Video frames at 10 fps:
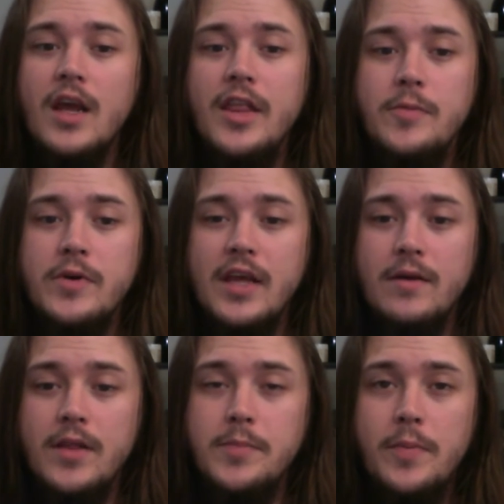they
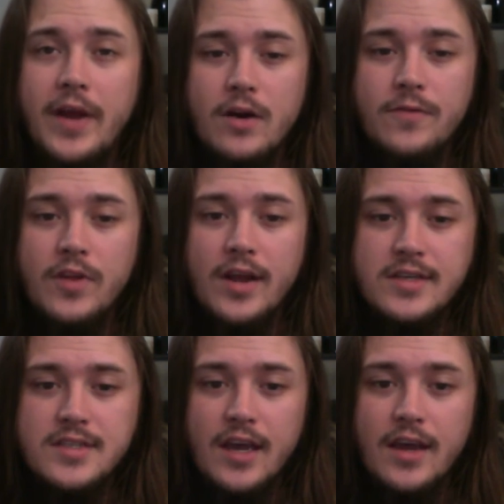prepare for the
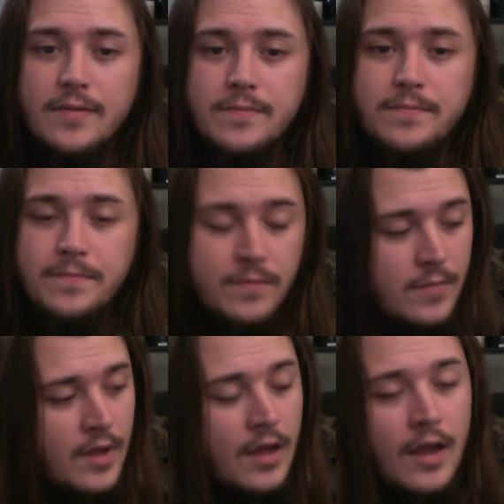next day.
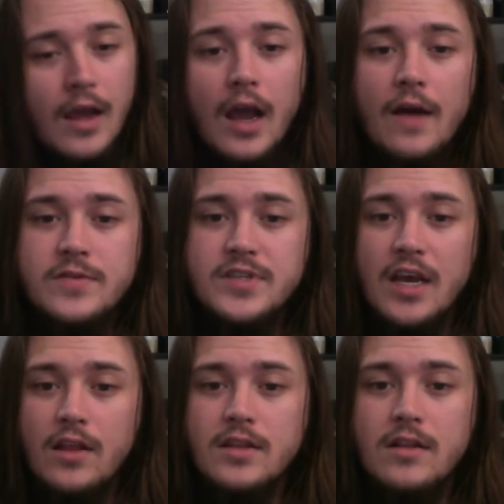After
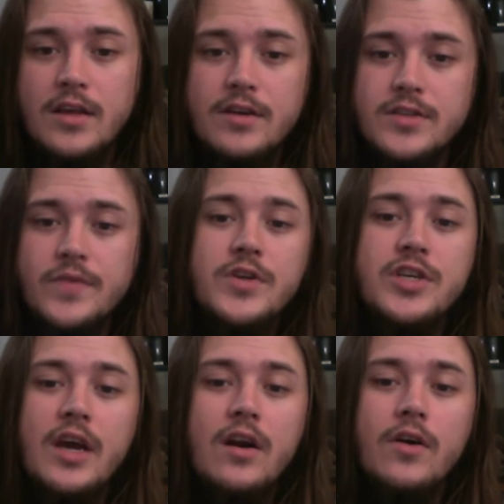telling the leaders of the
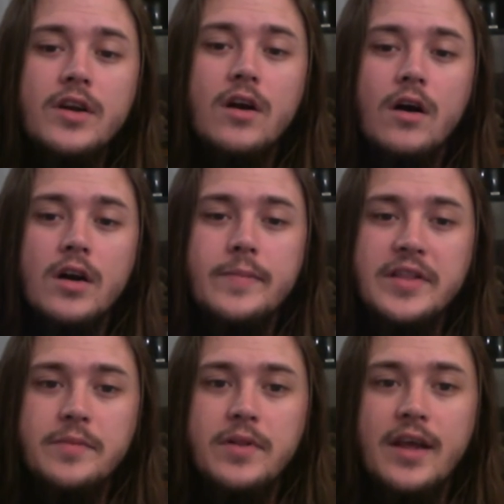Shinaran Guard
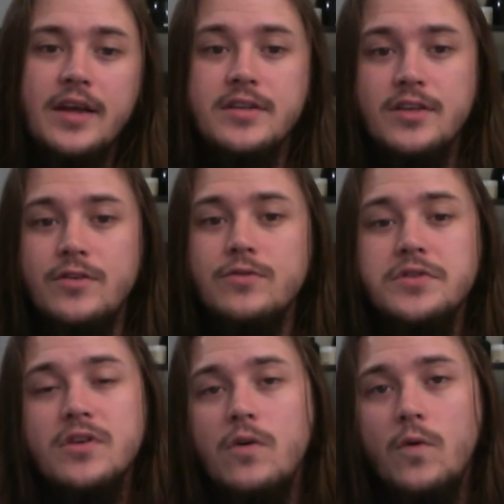about the plan to
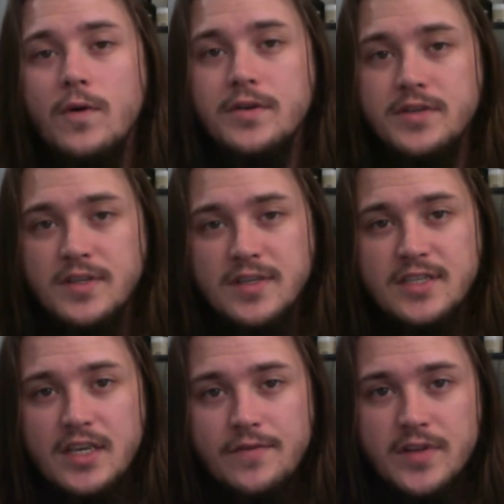use the horn to
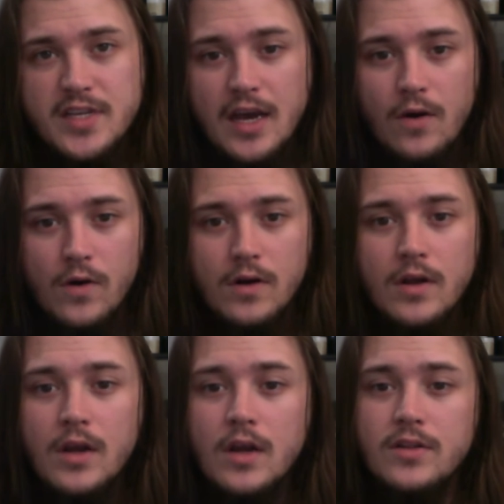deceive the tower,
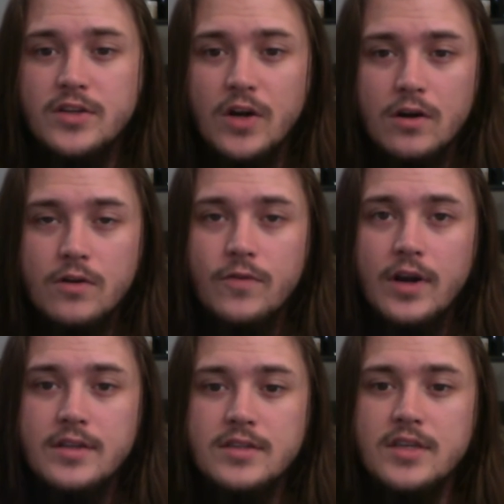the Dark
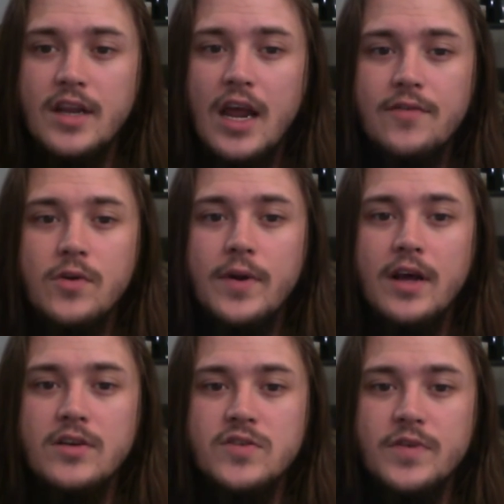Friends, and everyone
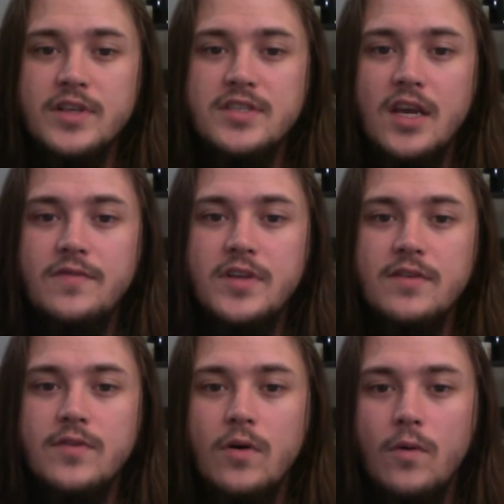else for the safety
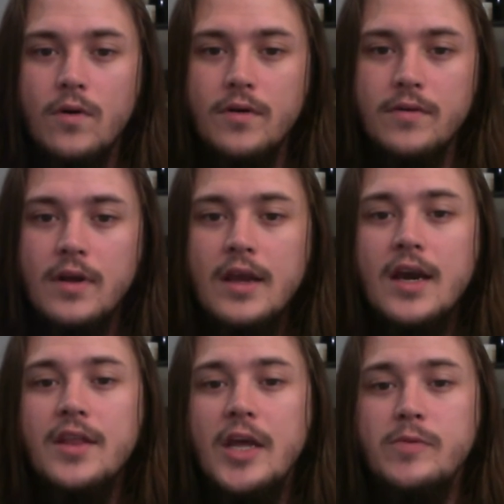of the horn,
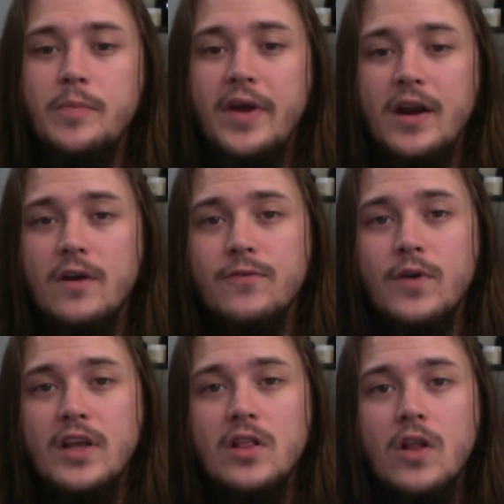they prepare for
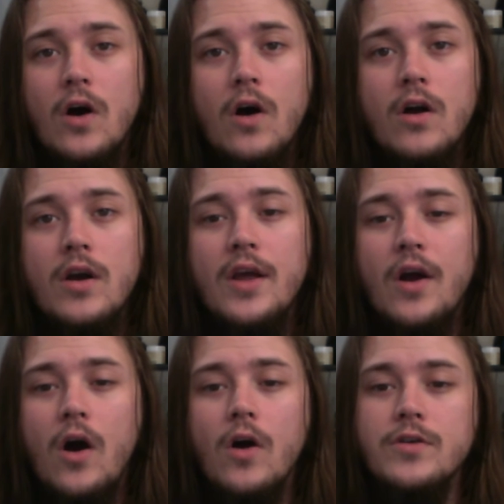a long and
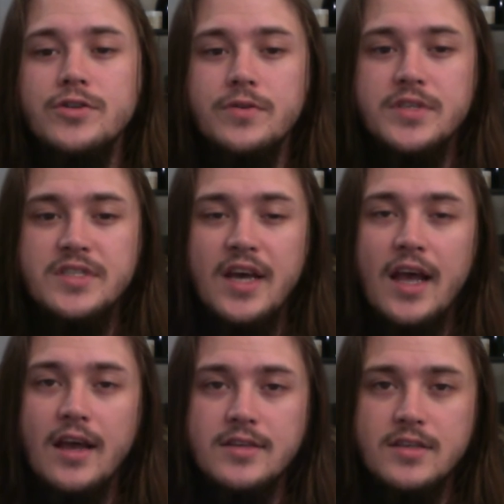arduous
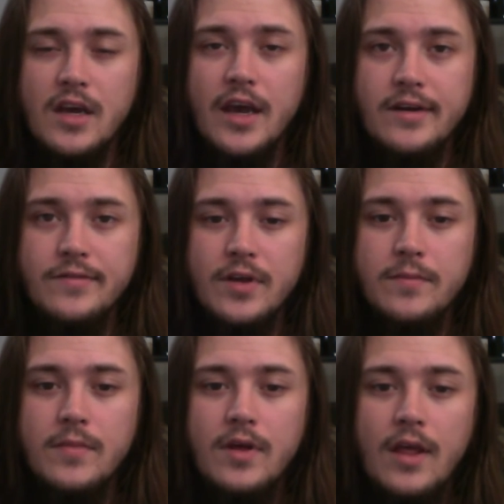task ahead of them.